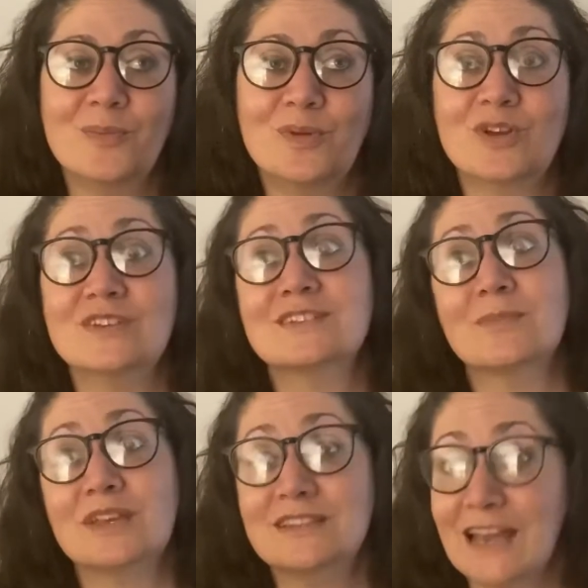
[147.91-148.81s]
because
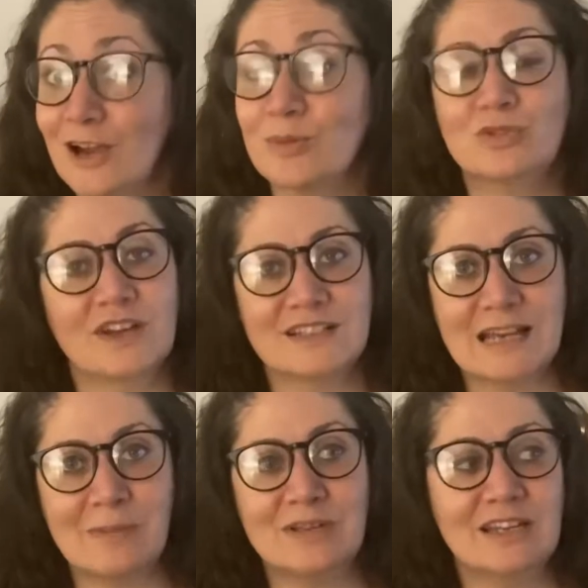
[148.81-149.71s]
something terrible is going to
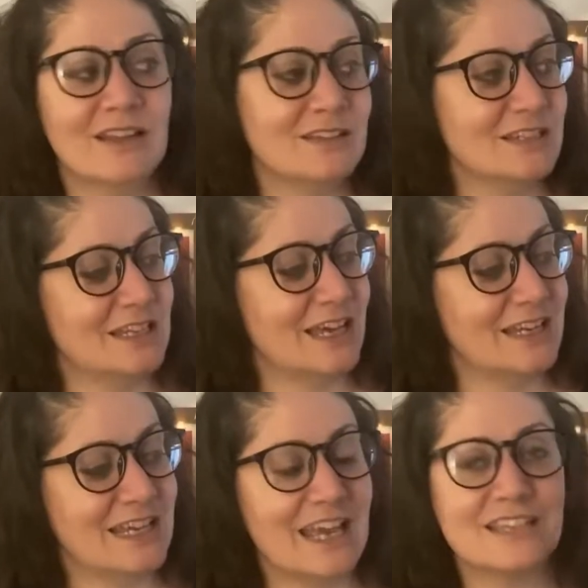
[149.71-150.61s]
happen in London and
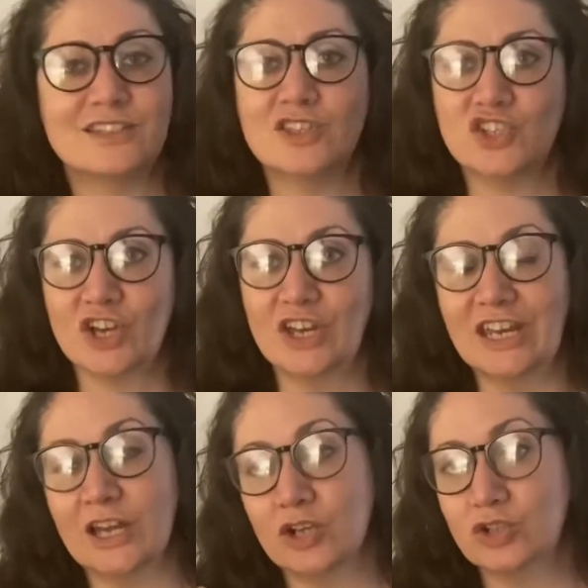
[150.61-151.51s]
he has to
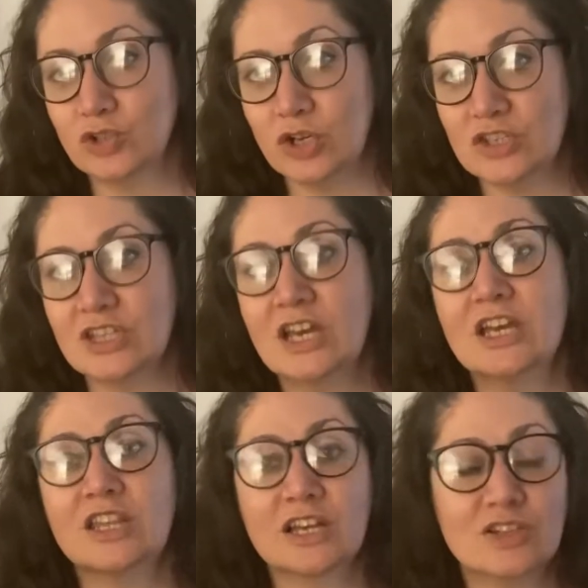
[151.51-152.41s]
journey across
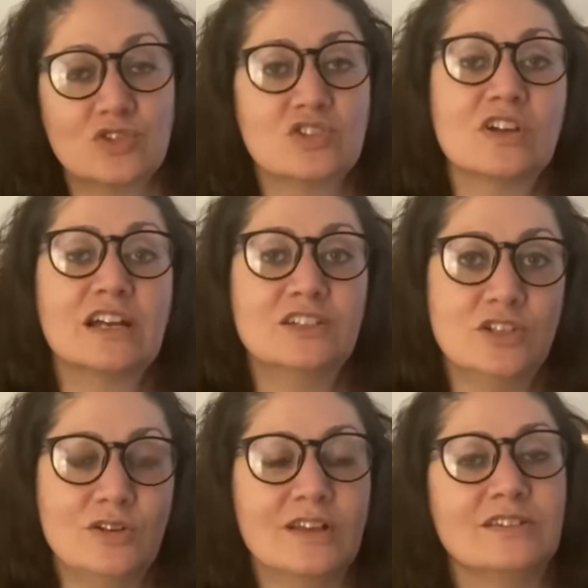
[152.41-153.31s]
the countryside
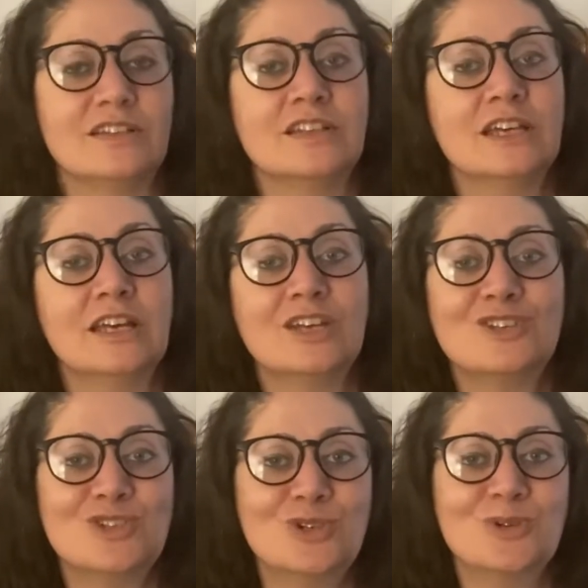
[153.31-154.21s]
to London
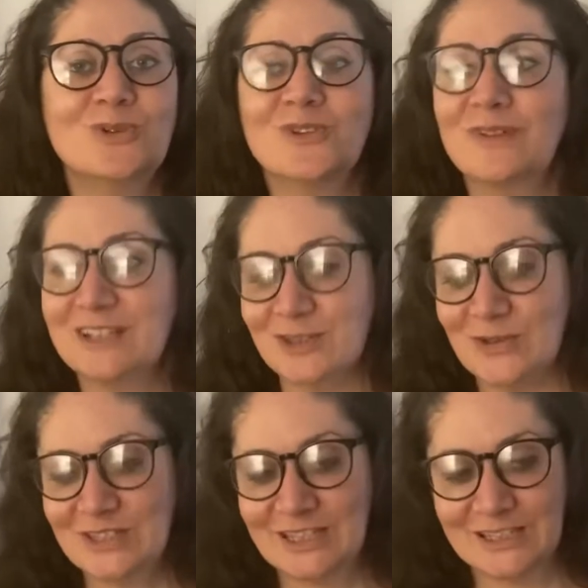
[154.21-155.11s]
to rescue
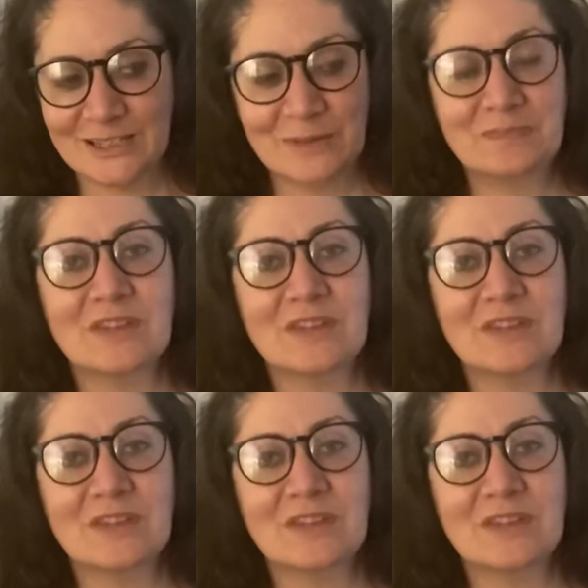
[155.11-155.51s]
his sister.